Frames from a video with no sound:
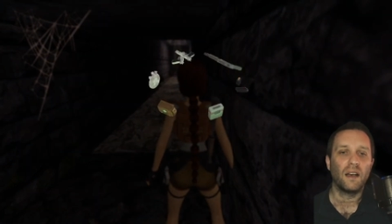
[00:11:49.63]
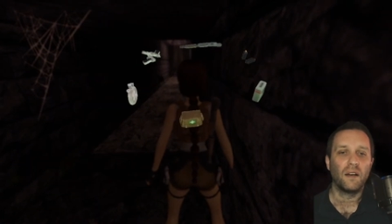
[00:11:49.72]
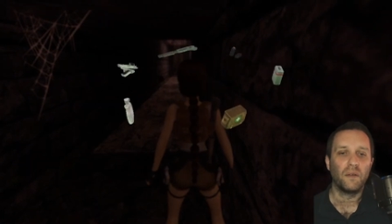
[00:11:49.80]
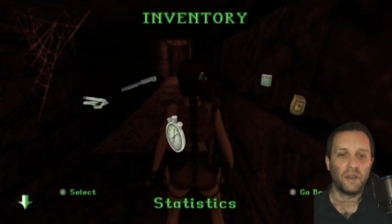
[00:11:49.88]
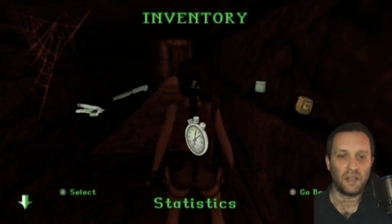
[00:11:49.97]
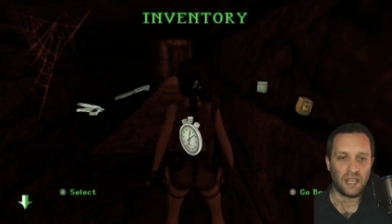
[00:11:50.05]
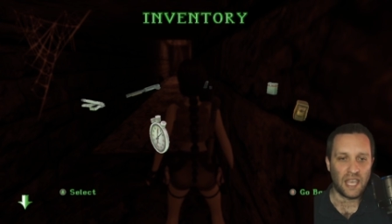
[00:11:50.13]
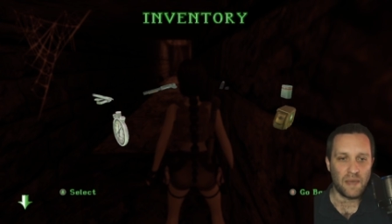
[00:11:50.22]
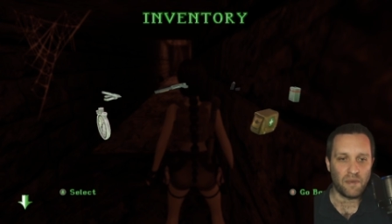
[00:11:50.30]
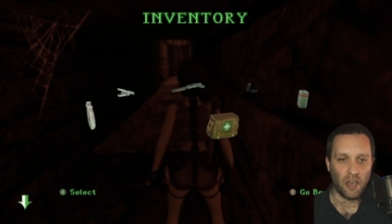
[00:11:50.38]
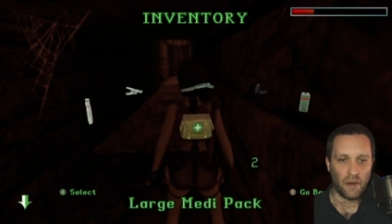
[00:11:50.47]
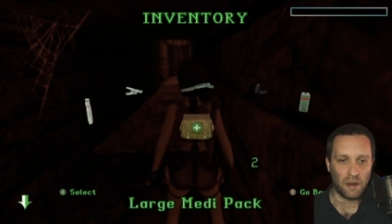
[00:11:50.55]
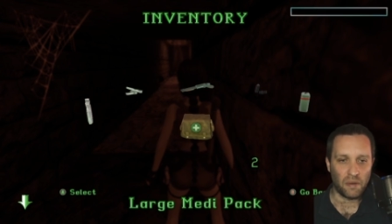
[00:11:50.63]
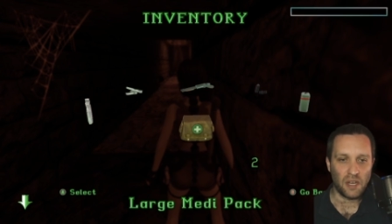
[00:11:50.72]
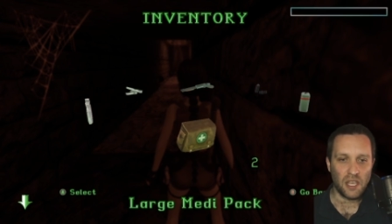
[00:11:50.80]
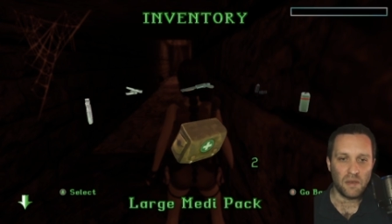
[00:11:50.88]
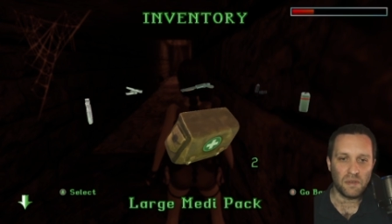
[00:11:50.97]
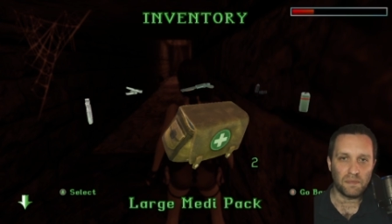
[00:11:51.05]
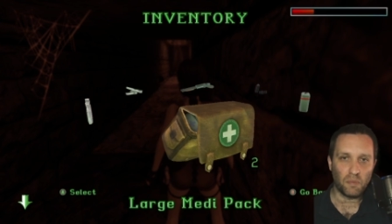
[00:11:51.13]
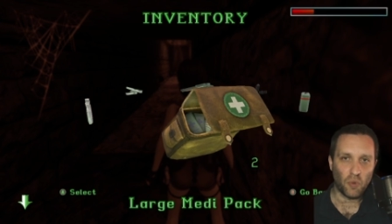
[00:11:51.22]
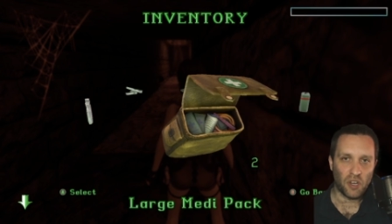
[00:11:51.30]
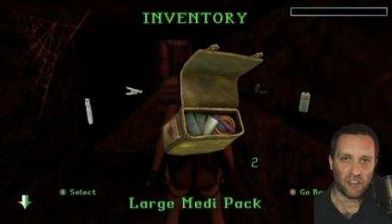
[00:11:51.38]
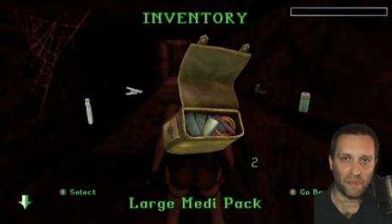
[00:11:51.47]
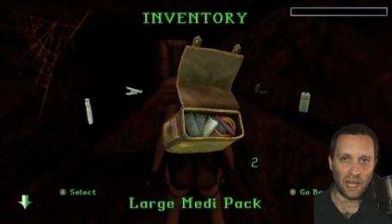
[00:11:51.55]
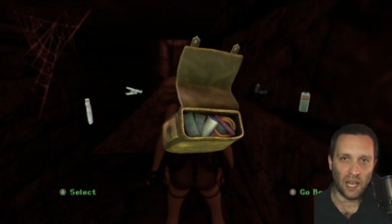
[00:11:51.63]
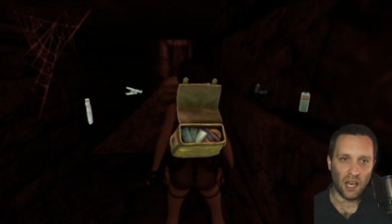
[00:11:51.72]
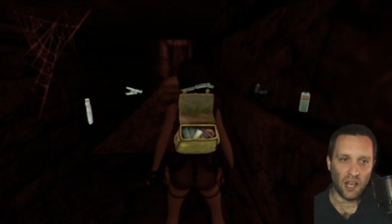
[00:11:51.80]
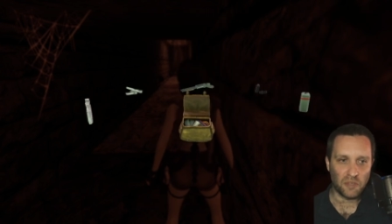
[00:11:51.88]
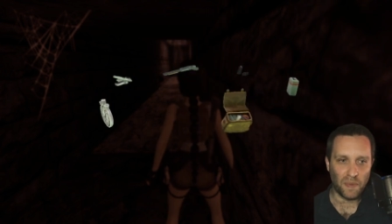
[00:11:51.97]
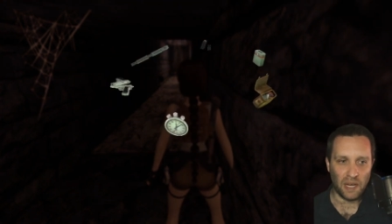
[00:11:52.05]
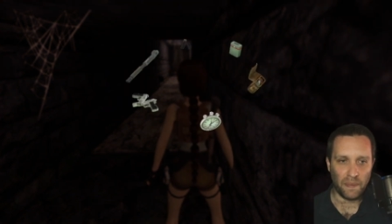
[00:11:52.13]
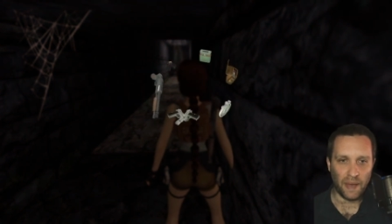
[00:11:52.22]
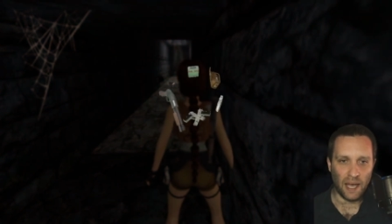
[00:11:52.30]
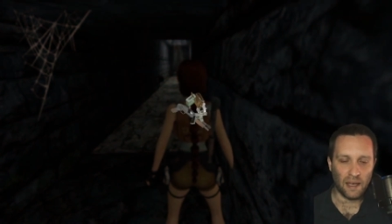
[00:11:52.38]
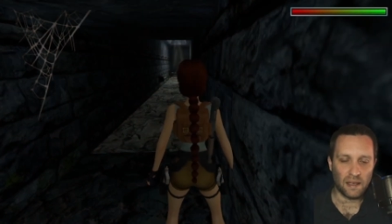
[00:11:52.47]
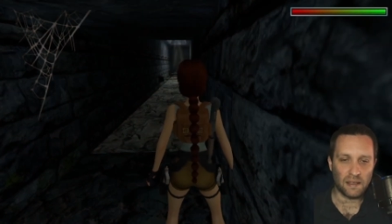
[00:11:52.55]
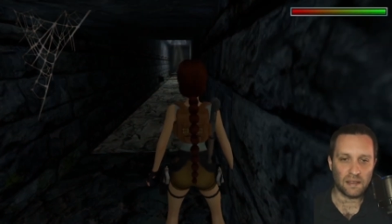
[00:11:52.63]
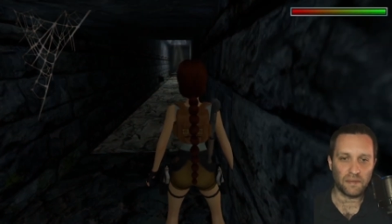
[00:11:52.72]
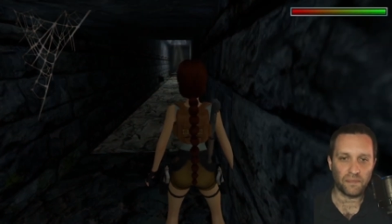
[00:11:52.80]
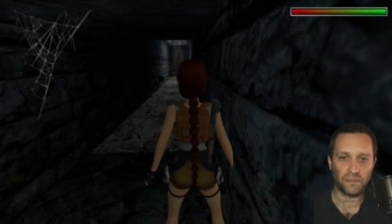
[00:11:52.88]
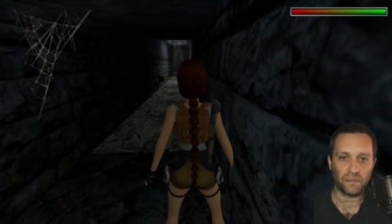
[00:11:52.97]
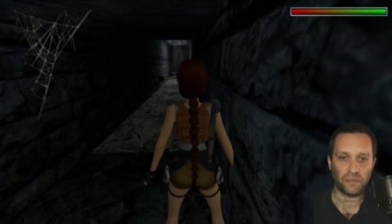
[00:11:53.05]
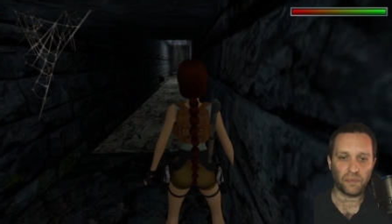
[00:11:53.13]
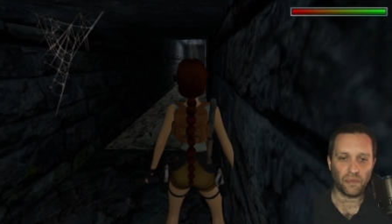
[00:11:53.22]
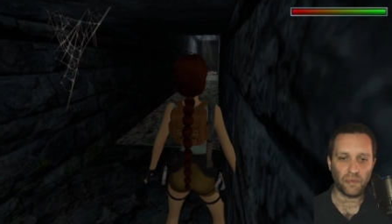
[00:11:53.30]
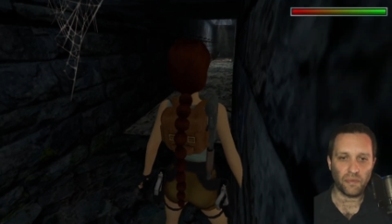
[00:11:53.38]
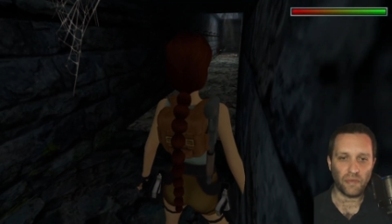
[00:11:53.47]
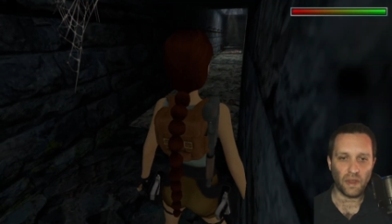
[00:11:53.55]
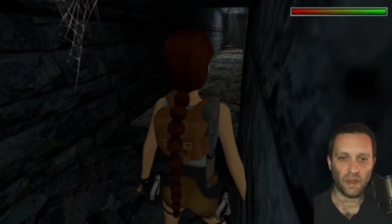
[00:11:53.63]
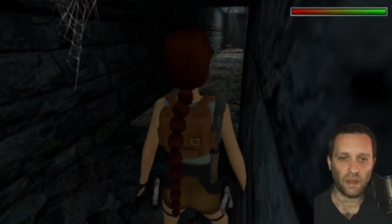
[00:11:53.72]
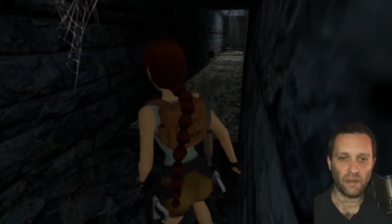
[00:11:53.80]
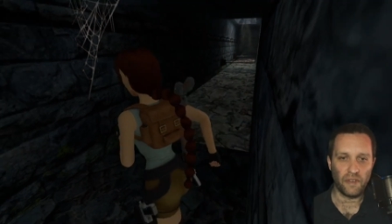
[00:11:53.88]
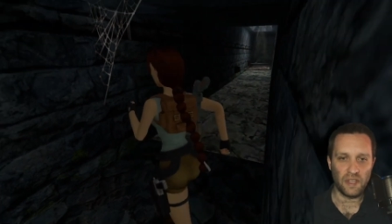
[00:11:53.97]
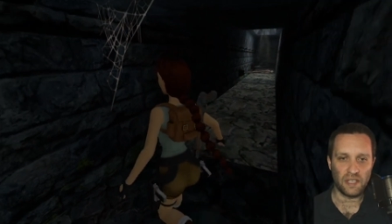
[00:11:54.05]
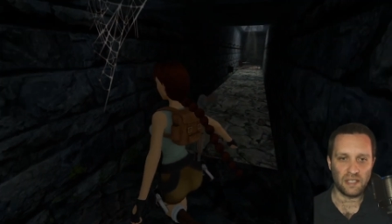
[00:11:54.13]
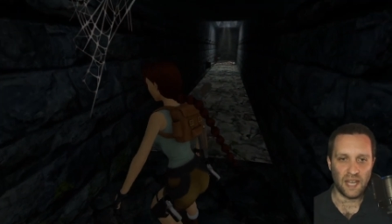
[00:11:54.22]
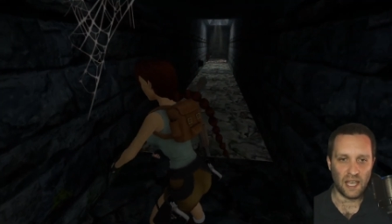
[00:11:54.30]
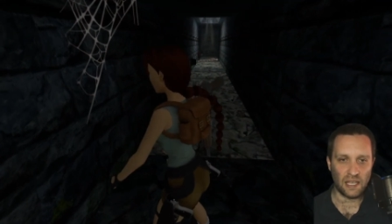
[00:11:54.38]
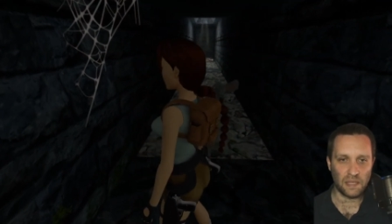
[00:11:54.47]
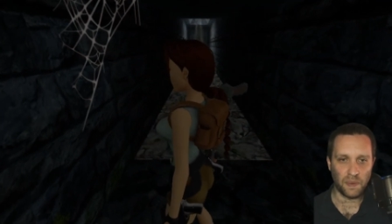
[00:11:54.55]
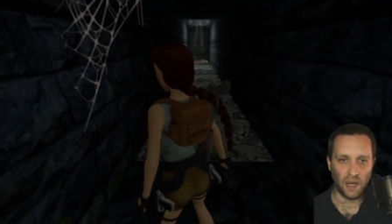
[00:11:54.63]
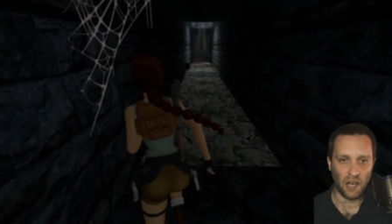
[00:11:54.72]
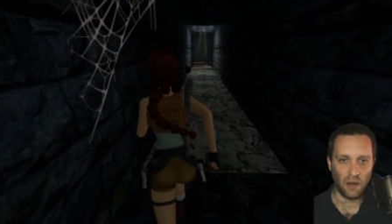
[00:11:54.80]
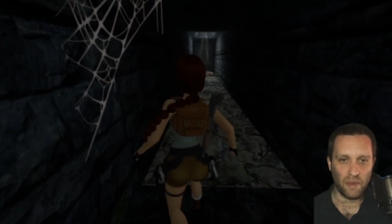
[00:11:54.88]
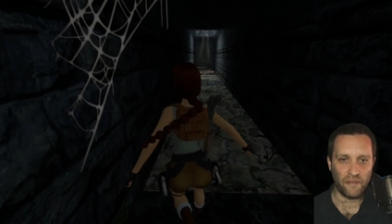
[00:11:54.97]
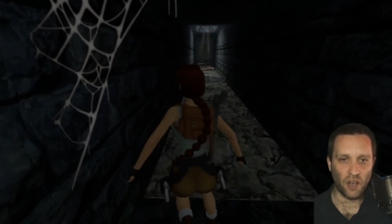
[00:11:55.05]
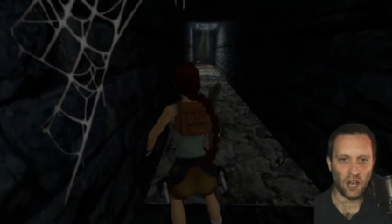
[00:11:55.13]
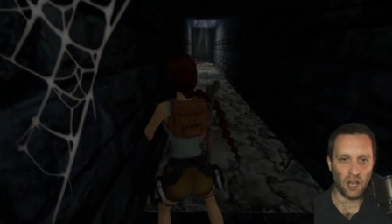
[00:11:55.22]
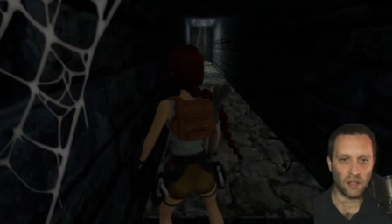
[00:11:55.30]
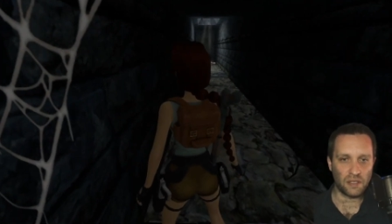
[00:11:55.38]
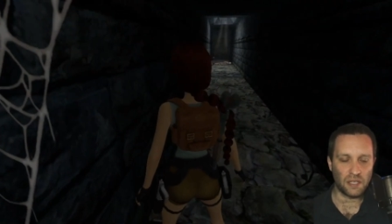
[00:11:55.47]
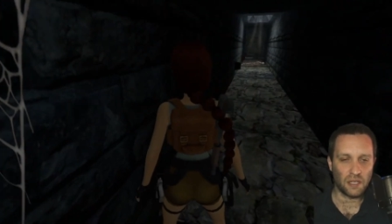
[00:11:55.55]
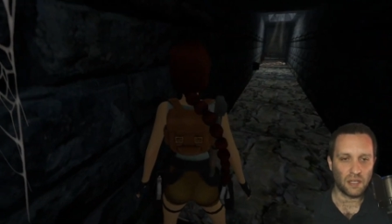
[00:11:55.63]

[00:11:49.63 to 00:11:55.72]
We're going to keep going. I'm going to use one of my large medipacks for this next part. We've got